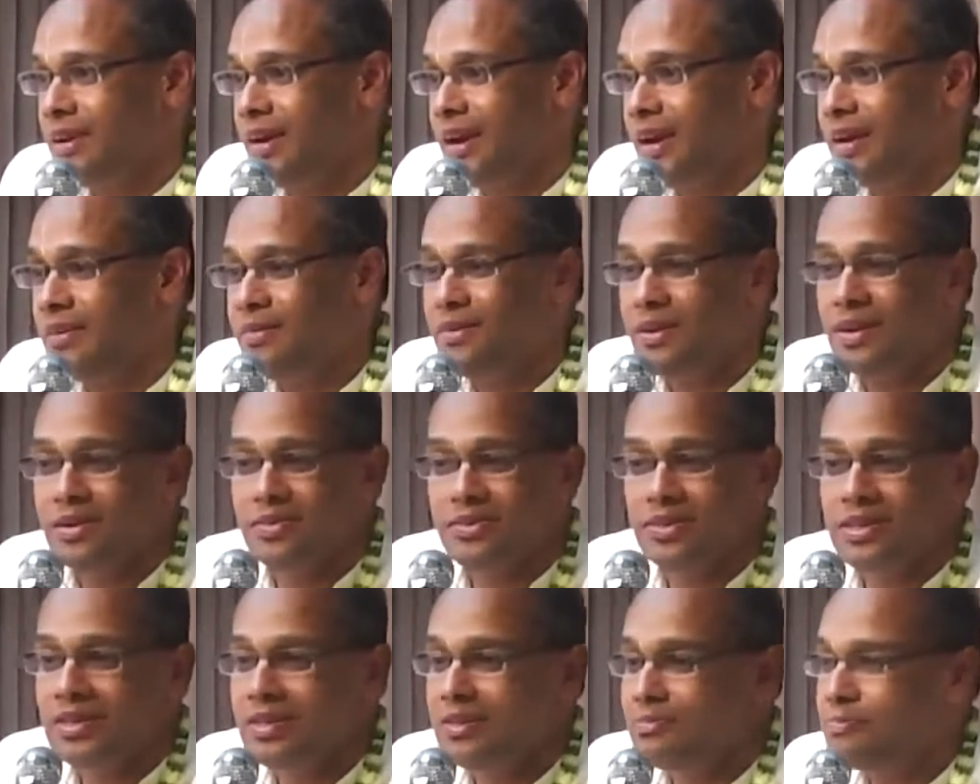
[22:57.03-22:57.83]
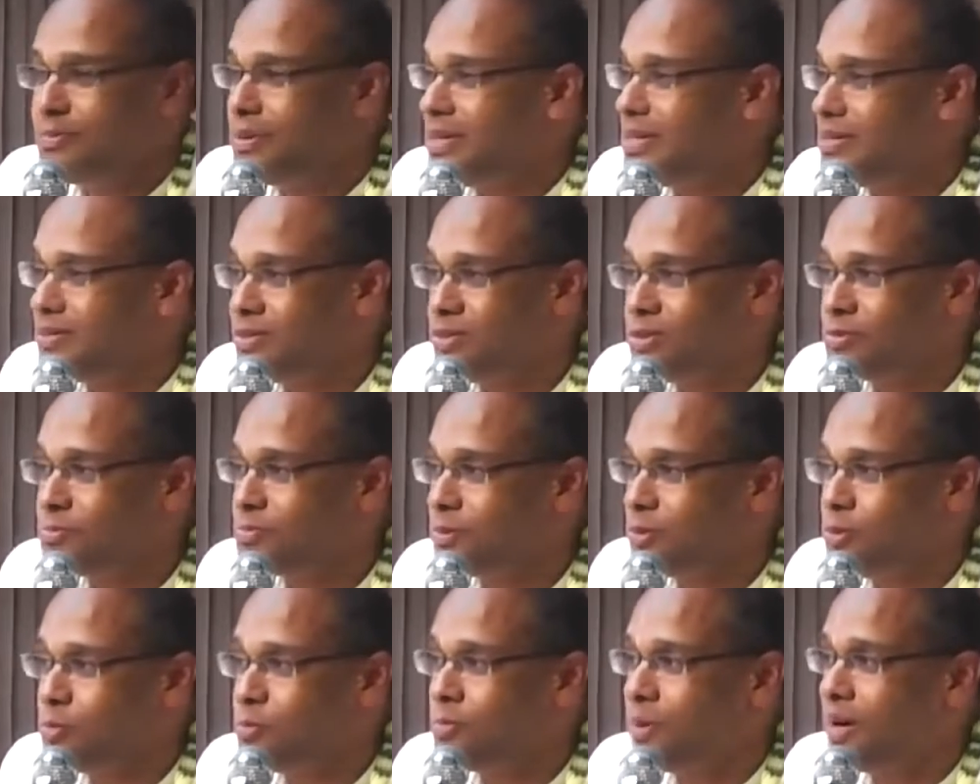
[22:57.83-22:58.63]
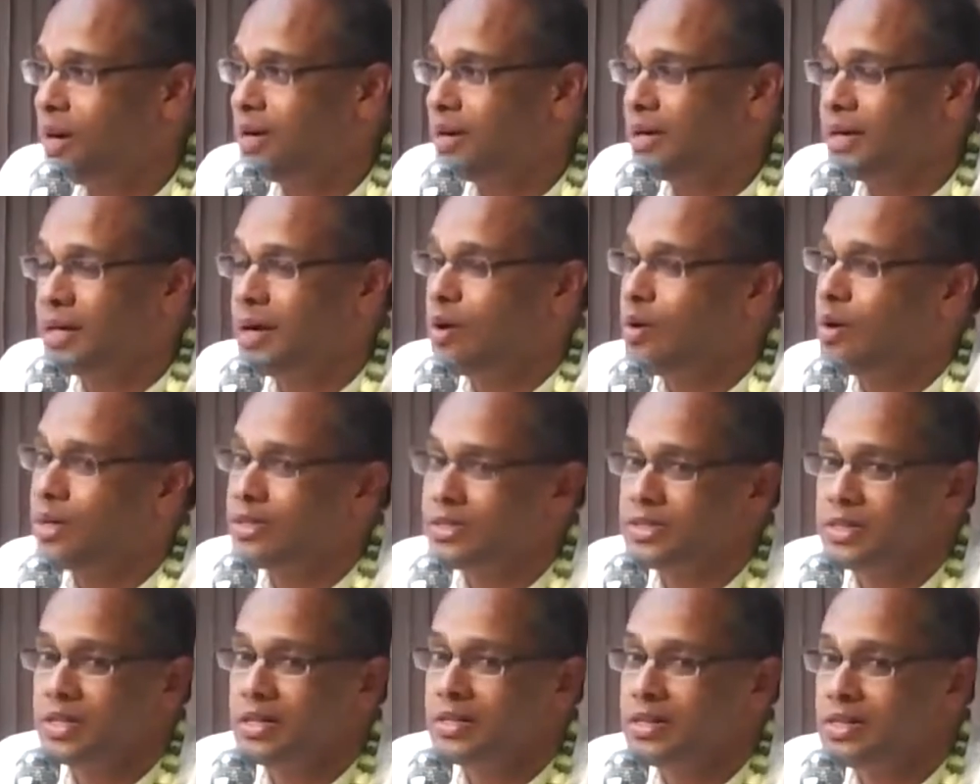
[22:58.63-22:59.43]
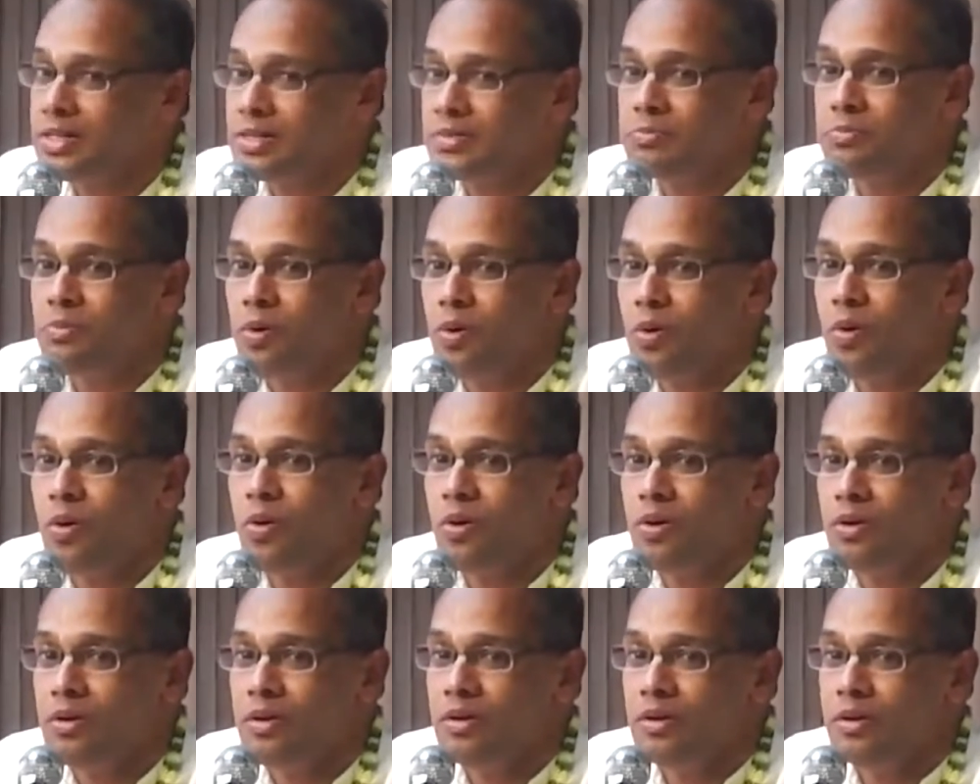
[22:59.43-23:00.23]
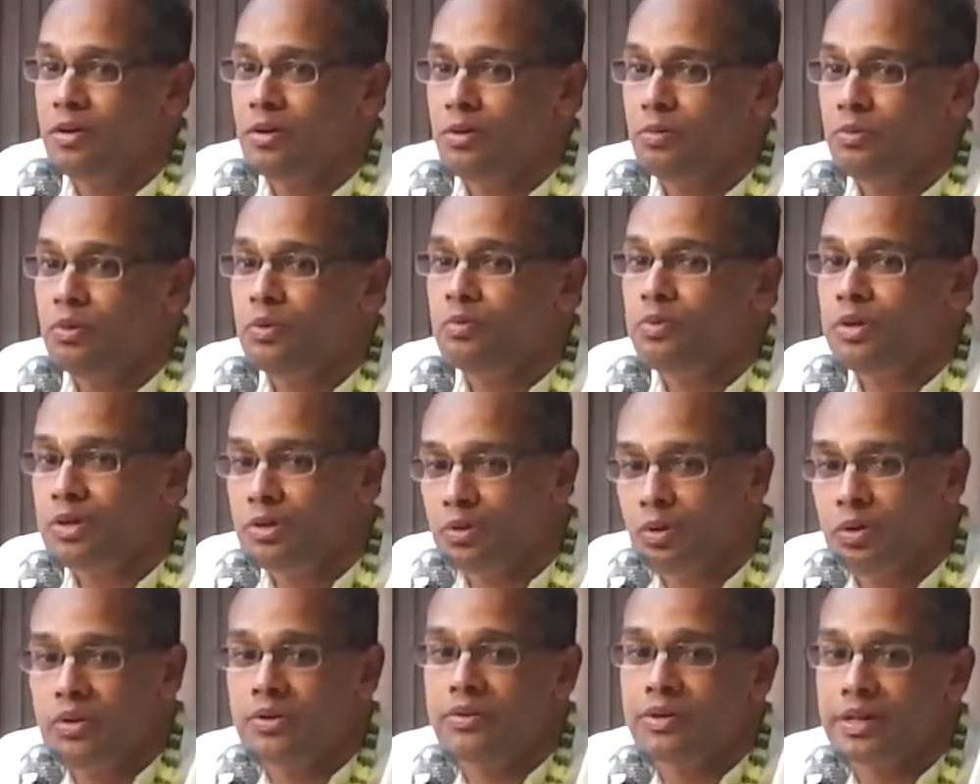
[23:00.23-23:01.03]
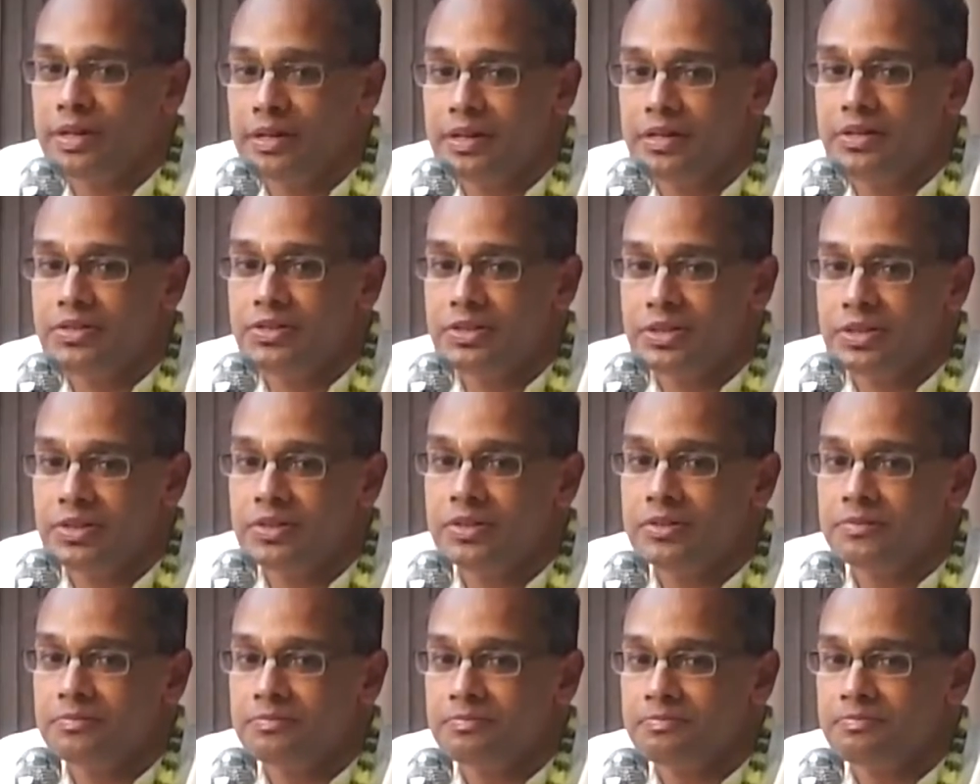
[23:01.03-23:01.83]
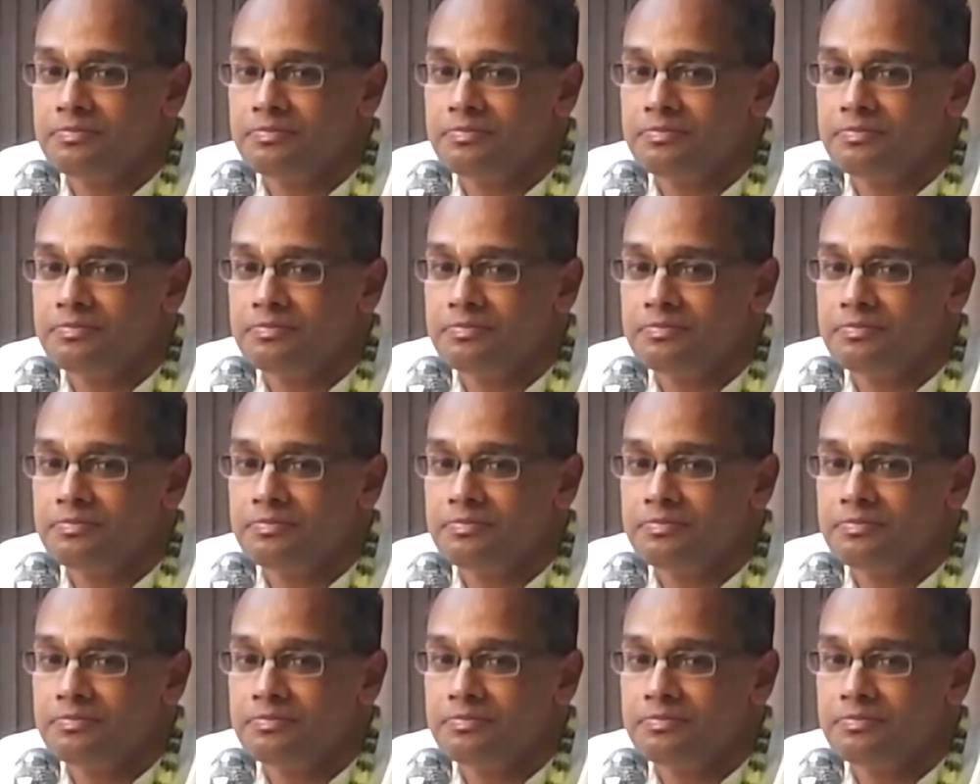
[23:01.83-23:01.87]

And nothing pleases Prabhupada and our acharyas more when we tolerate each other.